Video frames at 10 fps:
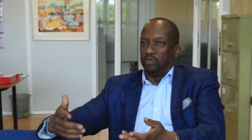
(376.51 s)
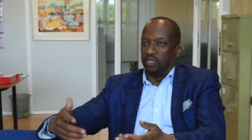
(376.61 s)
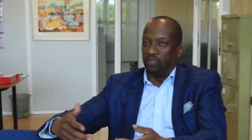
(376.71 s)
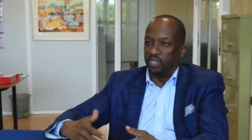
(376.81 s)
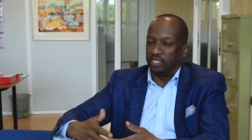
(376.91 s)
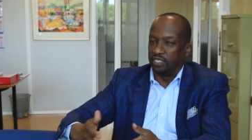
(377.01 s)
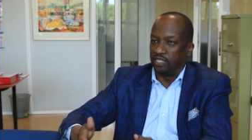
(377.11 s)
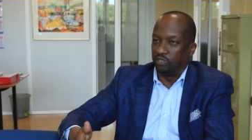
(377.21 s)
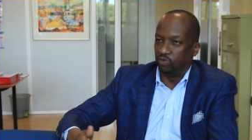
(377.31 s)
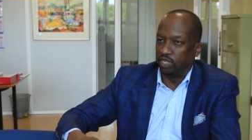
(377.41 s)
the graces
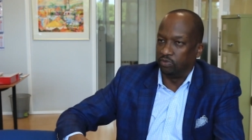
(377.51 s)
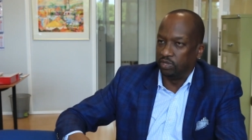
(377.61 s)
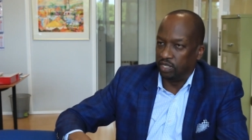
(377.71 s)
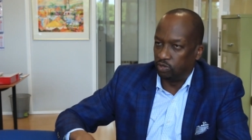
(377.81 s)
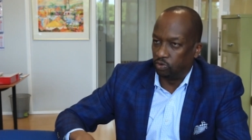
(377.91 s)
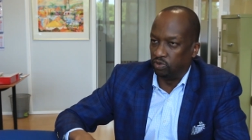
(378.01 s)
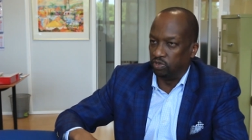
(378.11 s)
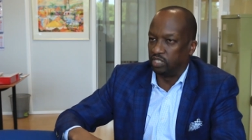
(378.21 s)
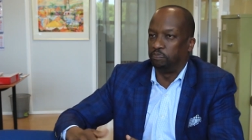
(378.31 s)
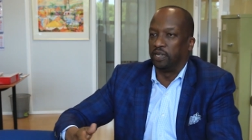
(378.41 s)
that you get with it or the
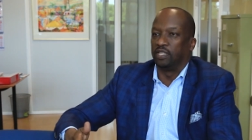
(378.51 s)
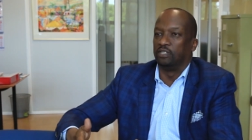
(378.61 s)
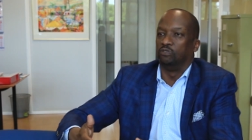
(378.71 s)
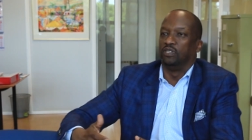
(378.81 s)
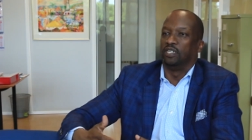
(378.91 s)
respect that you